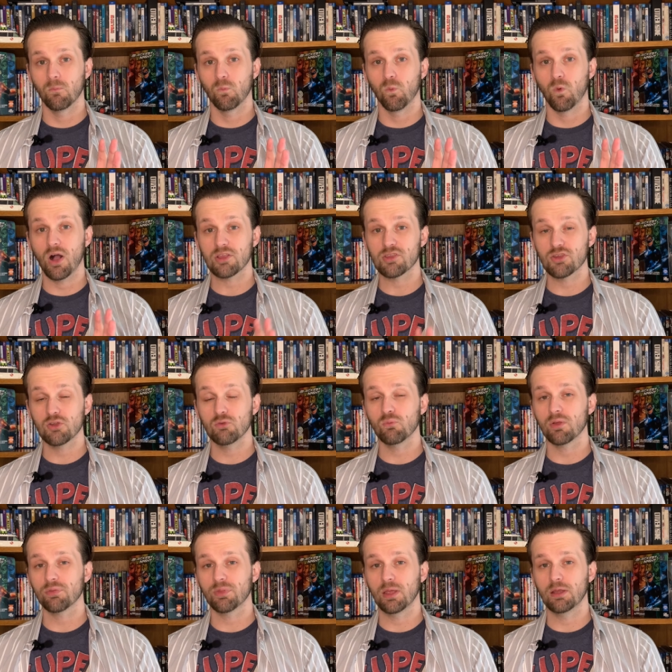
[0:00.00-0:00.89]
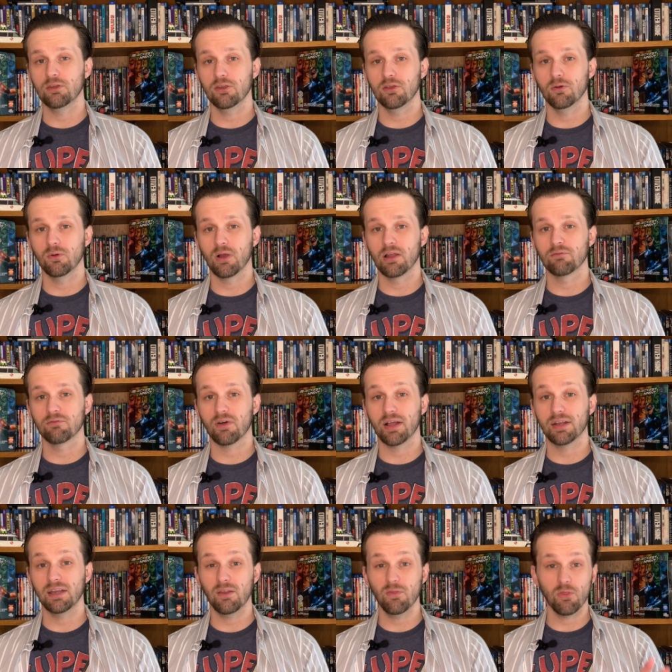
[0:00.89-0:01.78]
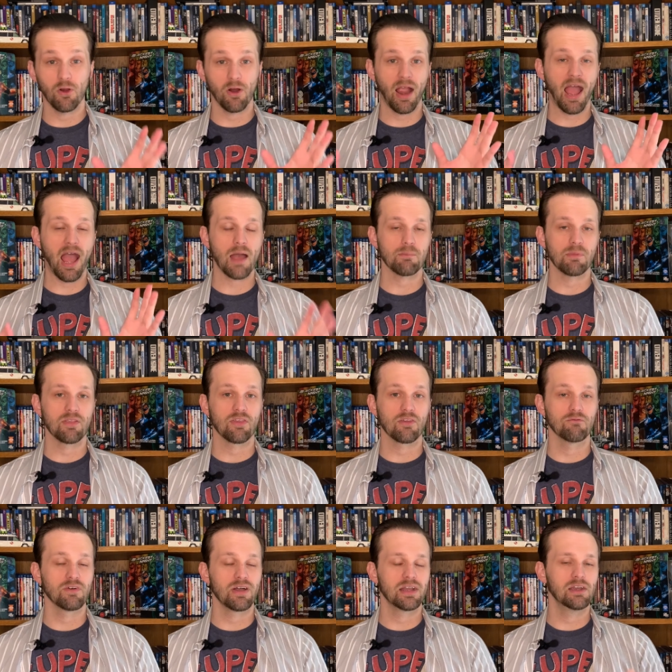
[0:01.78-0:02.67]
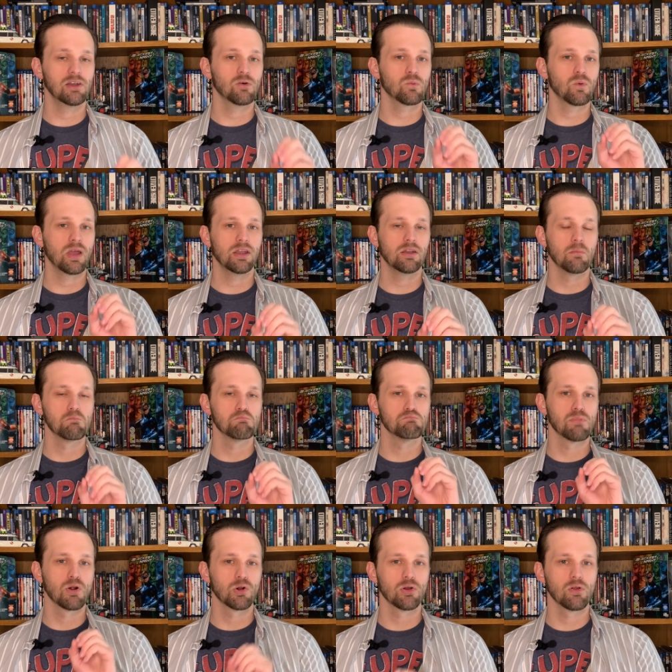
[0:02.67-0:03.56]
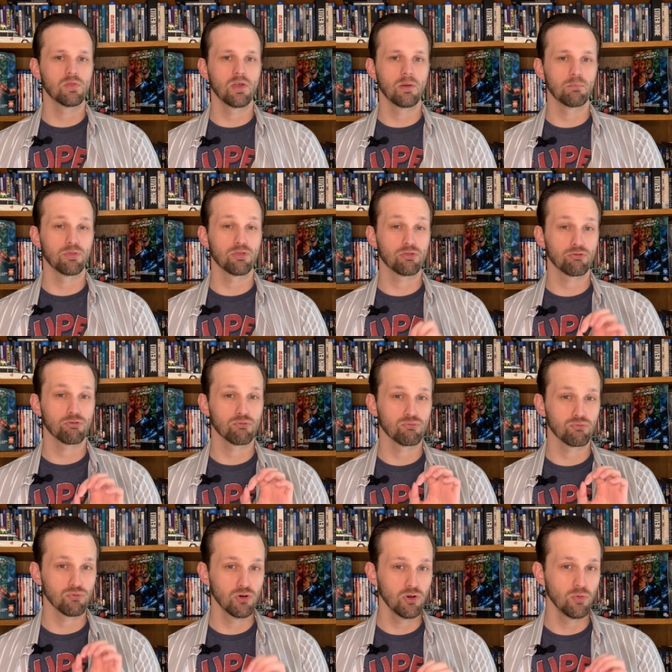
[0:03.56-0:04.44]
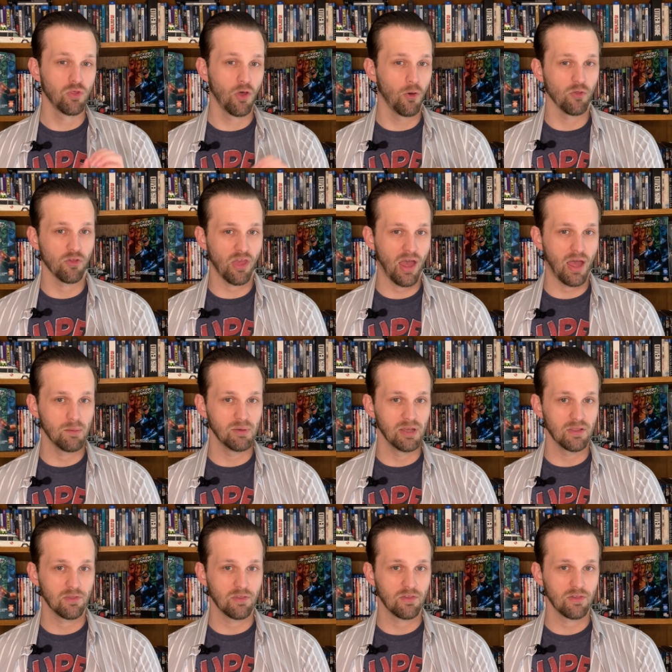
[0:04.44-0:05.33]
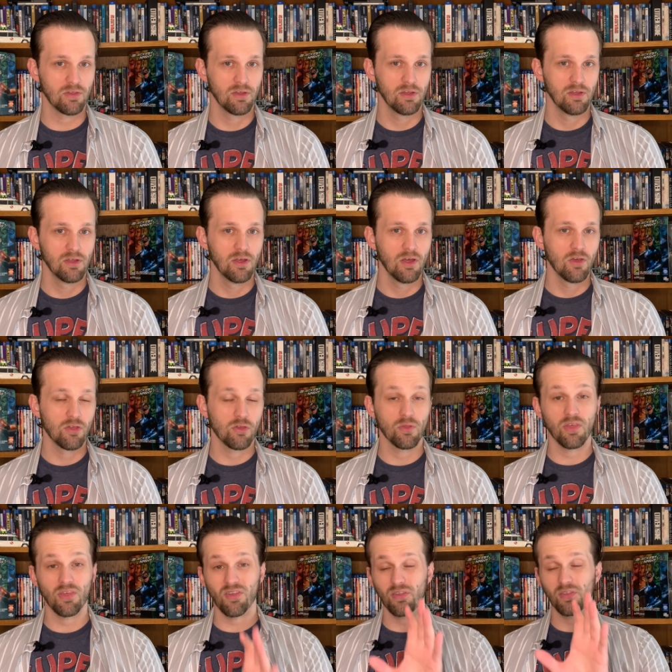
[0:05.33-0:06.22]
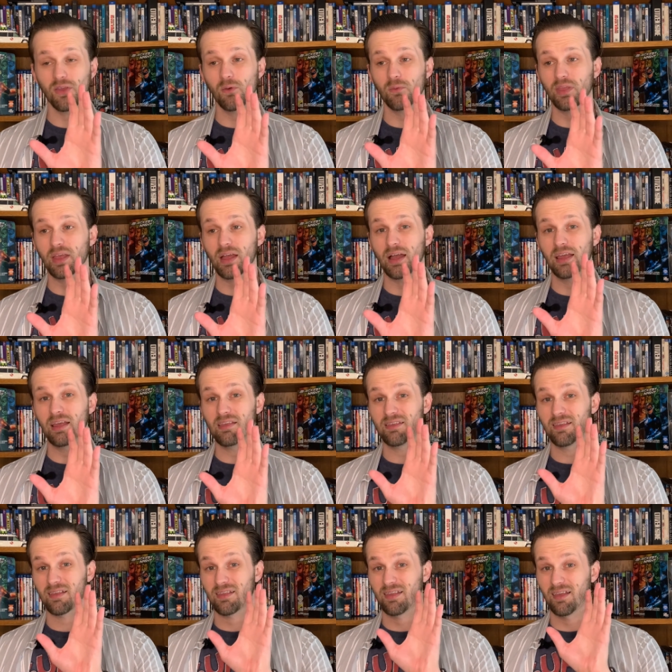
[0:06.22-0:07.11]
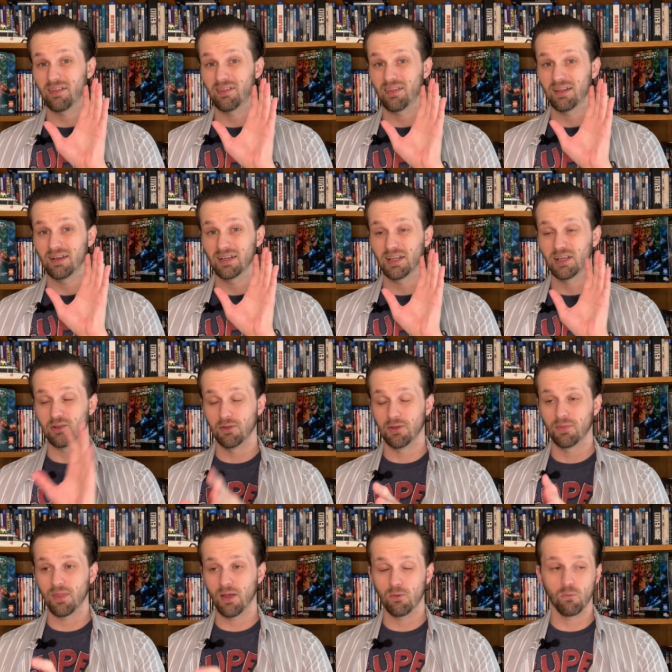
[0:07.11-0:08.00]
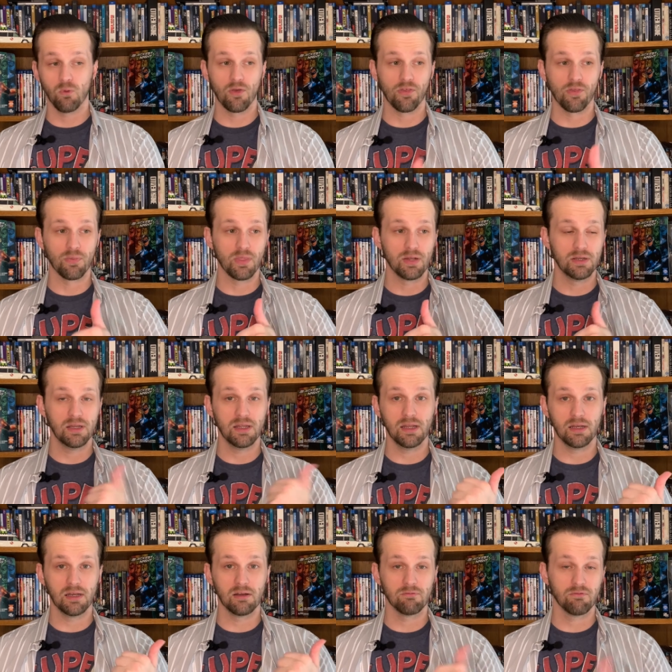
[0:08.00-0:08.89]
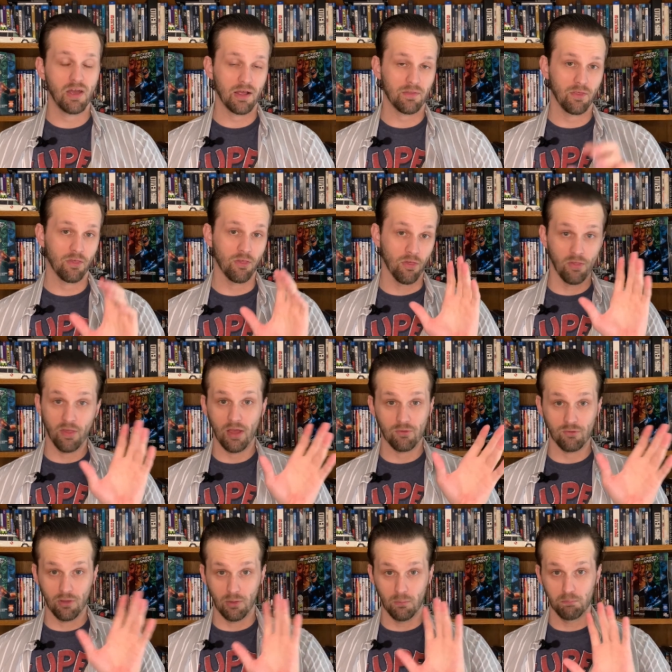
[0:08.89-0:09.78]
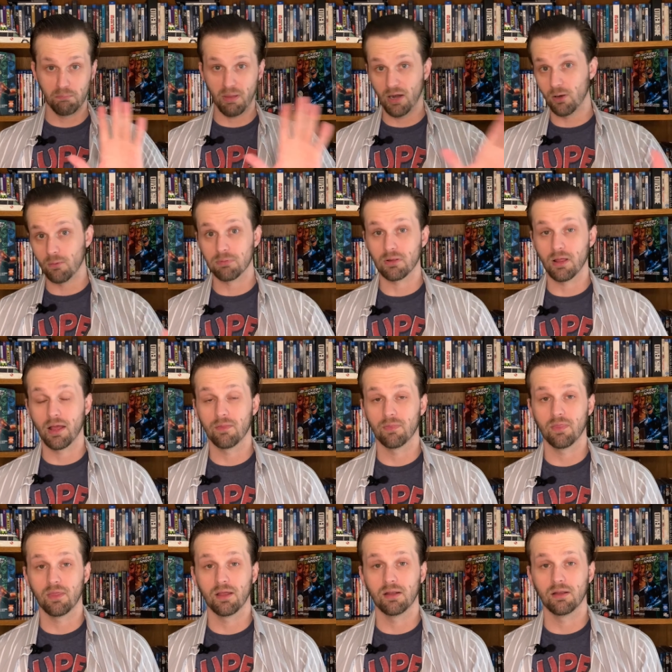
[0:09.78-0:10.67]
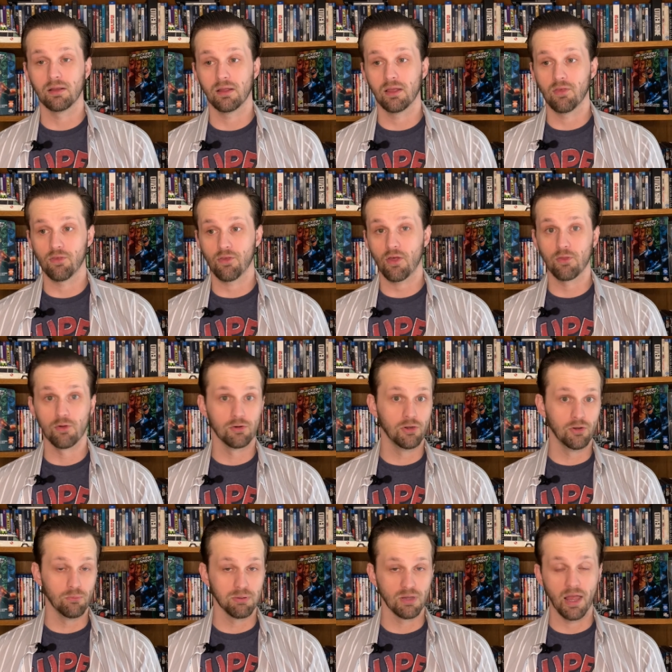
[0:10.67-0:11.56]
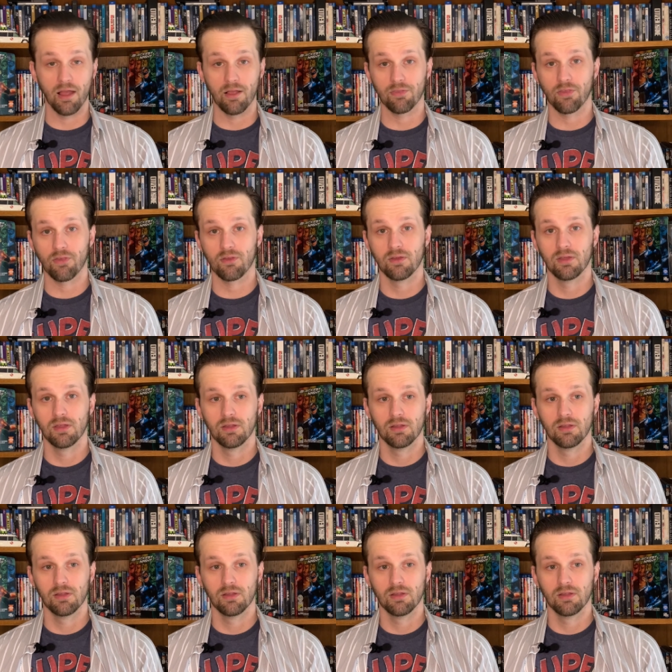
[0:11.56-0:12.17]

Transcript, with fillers: watching what they do and finding their habits and finding a way to murder them through those habits. So this is the only guy he succeeds in killing that wasn't the dean. In fact, this is actually a better plan than his other two plans.